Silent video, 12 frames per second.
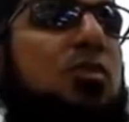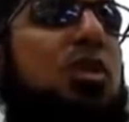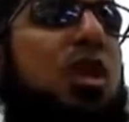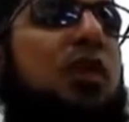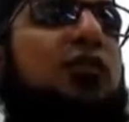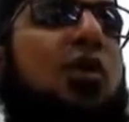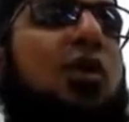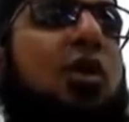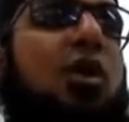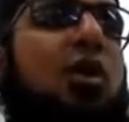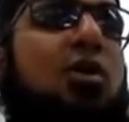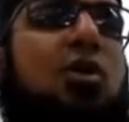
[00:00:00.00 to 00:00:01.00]

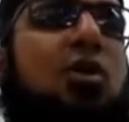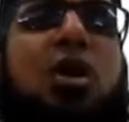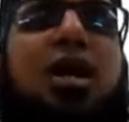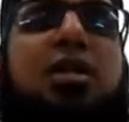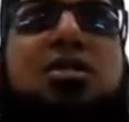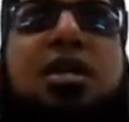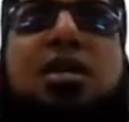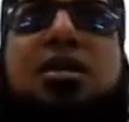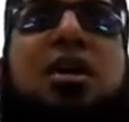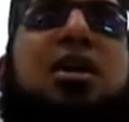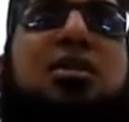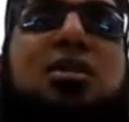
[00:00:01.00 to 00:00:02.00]
Therefore, the Quran is saying
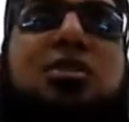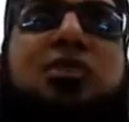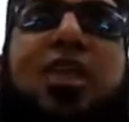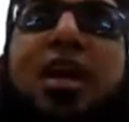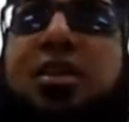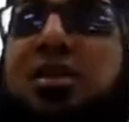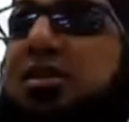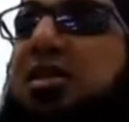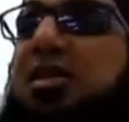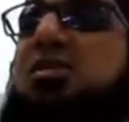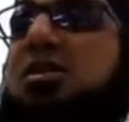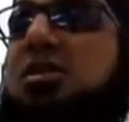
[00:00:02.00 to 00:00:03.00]
the earth is flat and the
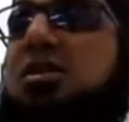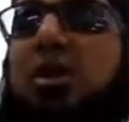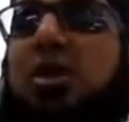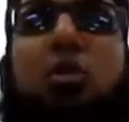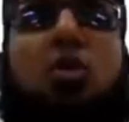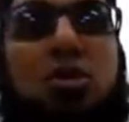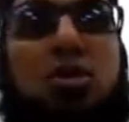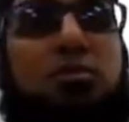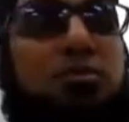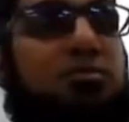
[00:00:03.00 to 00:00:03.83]
sun sets in muddy water.